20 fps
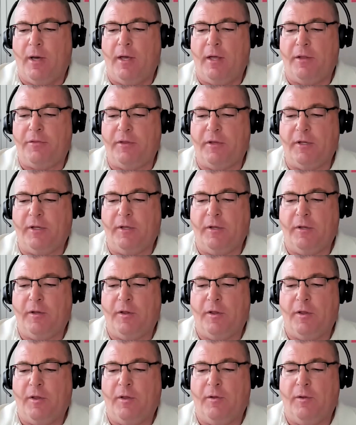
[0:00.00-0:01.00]
I think
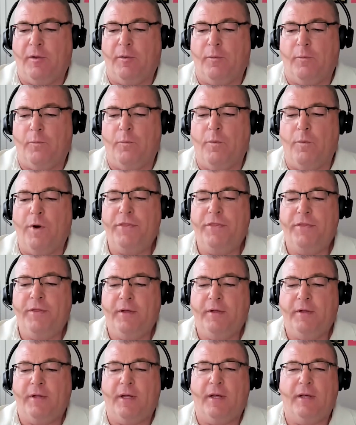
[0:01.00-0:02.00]
one
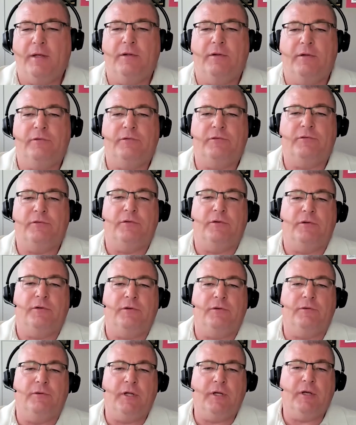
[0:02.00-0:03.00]
thing that is
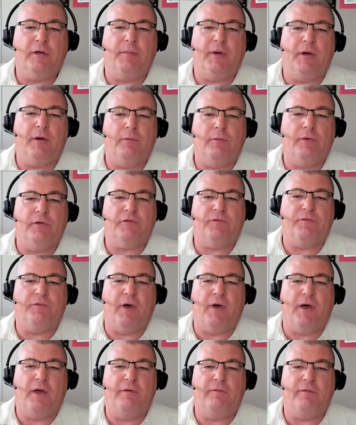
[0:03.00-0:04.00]
unique about
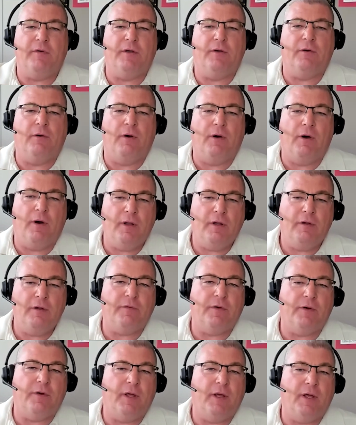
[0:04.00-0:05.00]
RISC-V and all
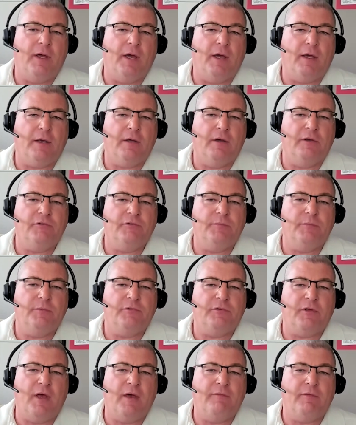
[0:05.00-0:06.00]
of our AI
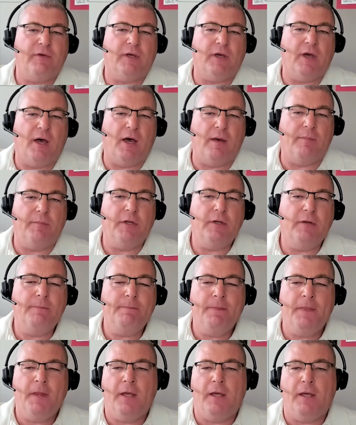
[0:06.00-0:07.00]
customers have in common
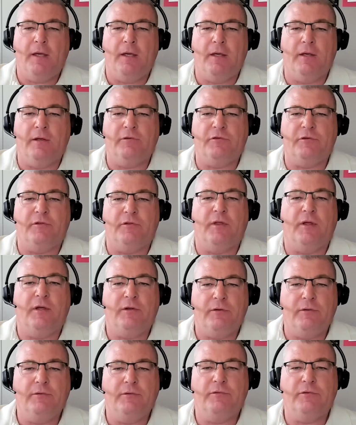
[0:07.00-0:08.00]
is they
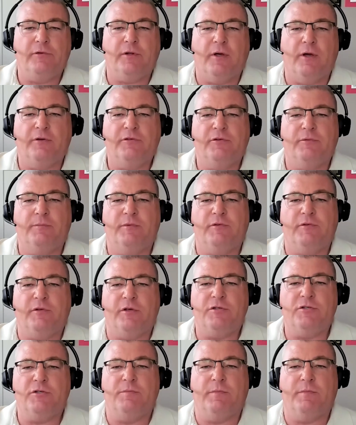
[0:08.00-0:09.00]
use the
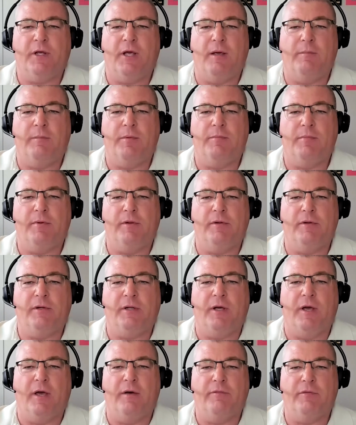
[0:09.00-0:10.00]
customization
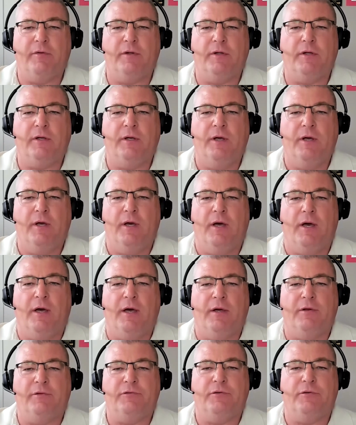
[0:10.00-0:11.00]
capability heavily.
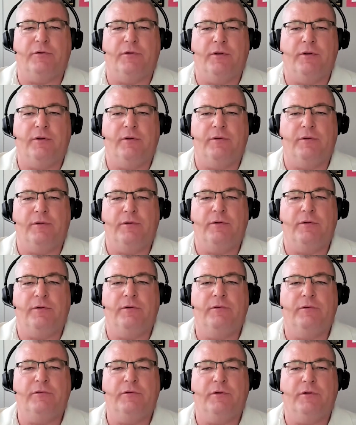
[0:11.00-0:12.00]
So they're they're
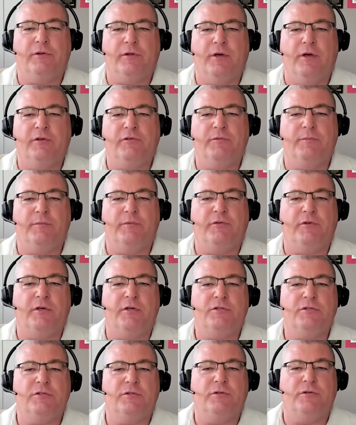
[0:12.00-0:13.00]
using the
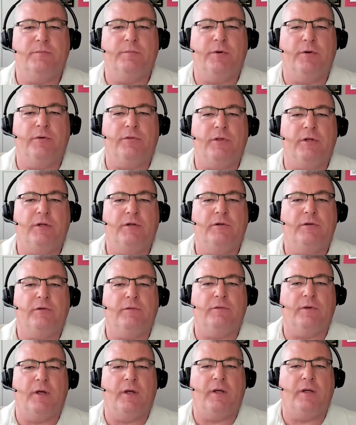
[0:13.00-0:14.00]
customization to both
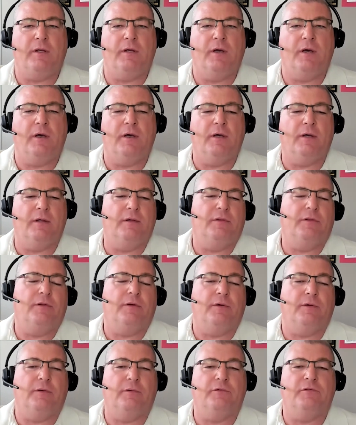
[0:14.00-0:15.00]
integrate
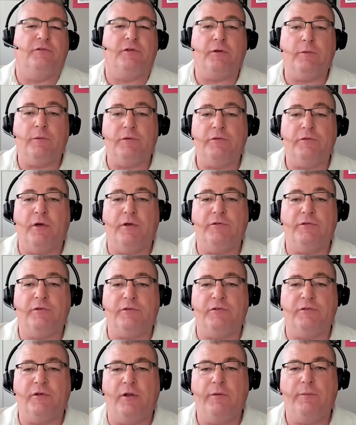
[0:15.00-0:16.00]
their secret sauce
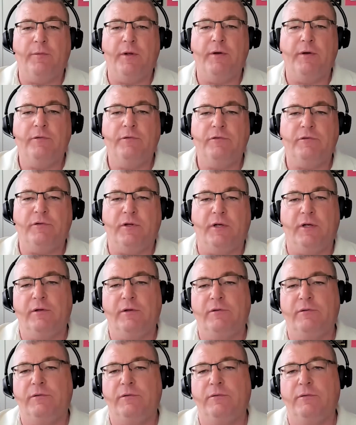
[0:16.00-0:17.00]
accelerators
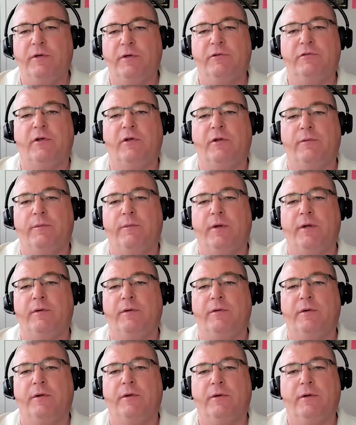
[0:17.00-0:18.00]
and to accelerate
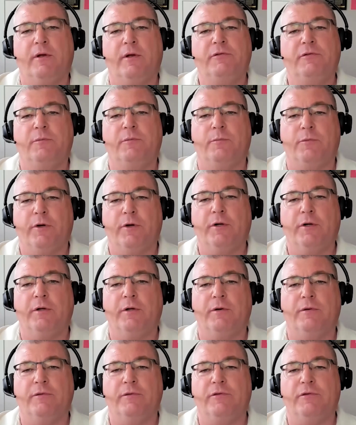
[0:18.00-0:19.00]
their custom
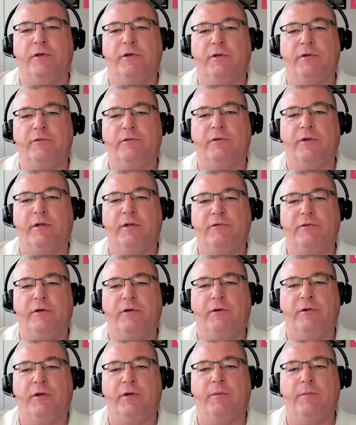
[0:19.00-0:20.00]
workloads. So that's an
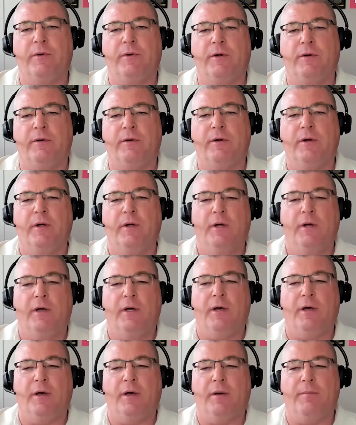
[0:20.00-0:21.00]
area where
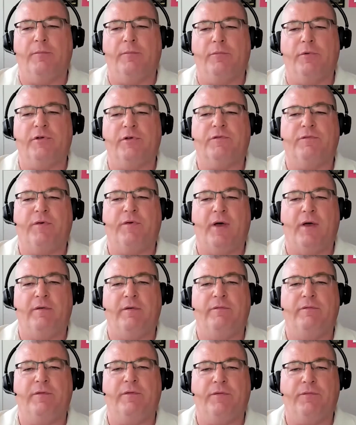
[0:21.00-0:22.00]

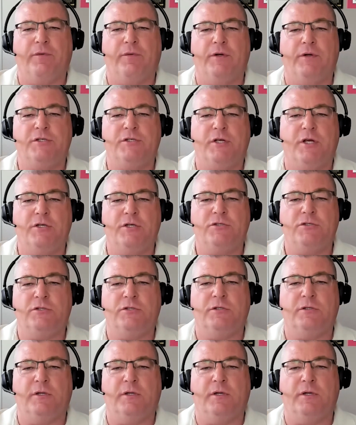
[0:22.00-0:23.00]
RISC-V
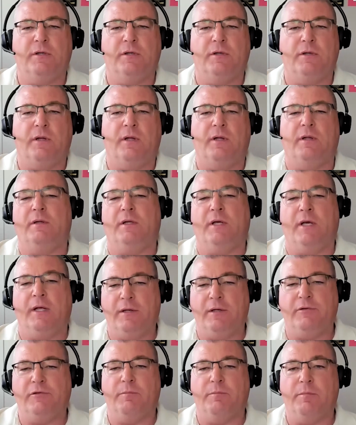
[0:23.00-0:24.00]
differentiation and
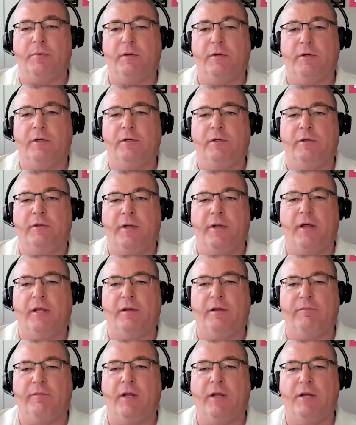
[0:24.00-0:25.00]
Andy's ability to take
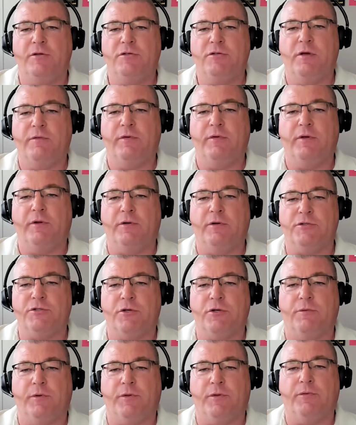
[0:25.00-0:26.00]
advantage of it are
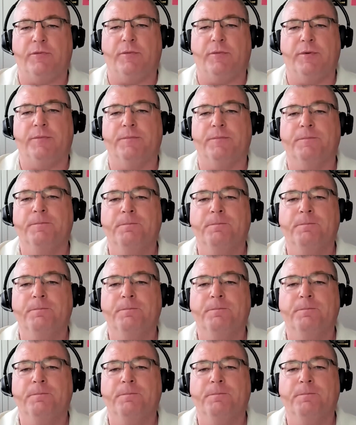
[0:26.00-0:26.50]
showing through.